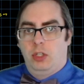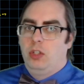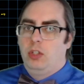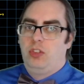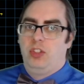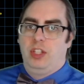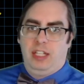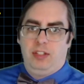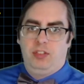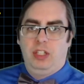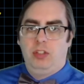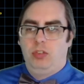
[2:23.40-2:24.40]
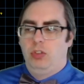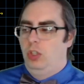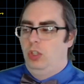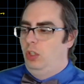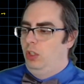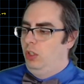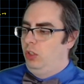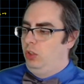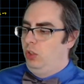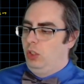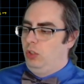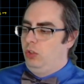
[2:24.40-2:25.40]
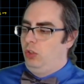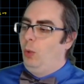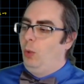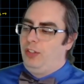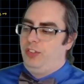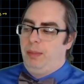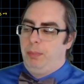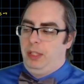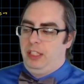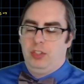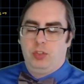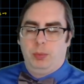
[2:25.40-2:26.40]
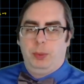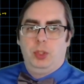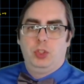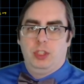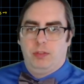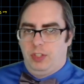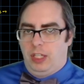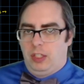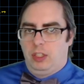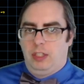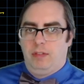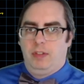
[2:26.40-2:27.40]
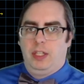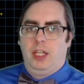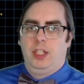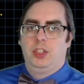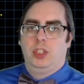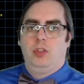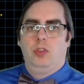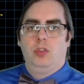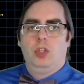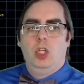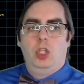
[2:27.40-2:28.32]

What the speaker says: statistics. You can do a sampling distribution of standard deviations.